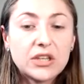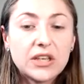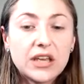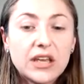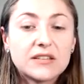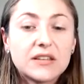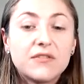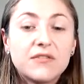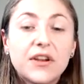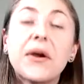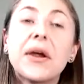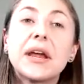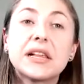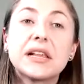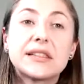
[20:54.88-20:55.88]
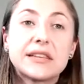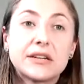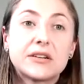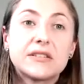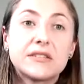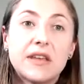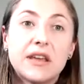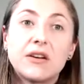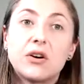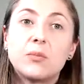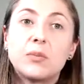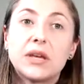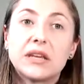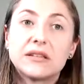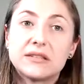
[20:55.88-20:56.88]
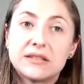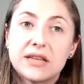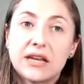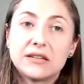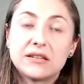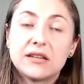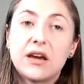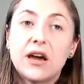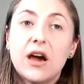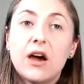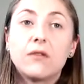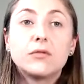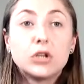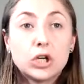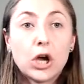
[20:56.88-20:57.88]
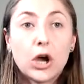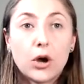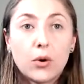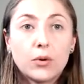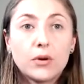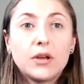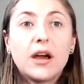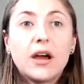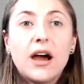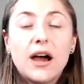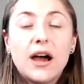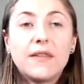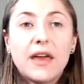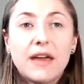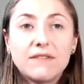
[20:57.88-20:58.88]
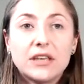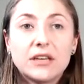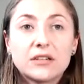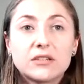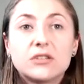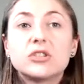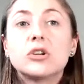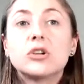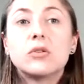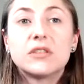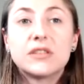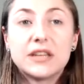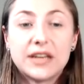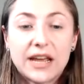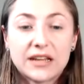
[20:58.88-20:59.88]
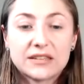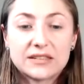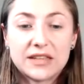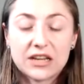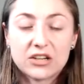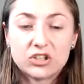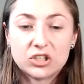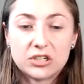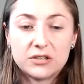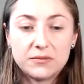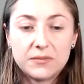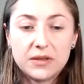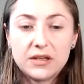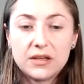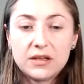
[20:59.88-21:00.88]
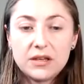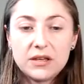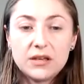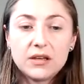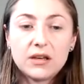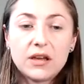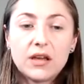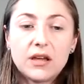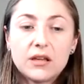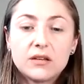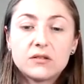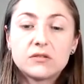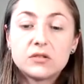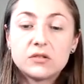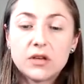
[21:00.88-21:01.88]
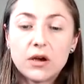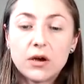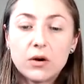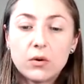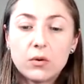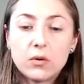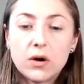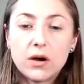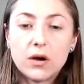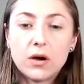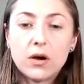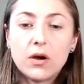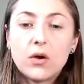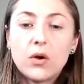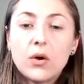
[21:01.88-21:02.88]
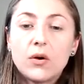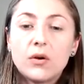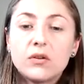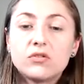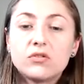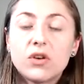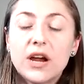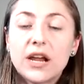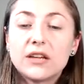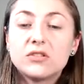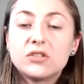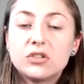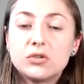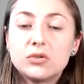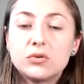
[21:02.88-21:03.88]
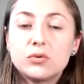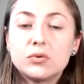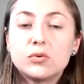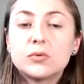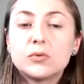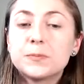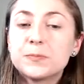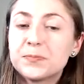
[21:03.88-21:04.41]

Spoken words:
it's a very clear signal being sent of go on that vehicle to go to the next section. And so trying to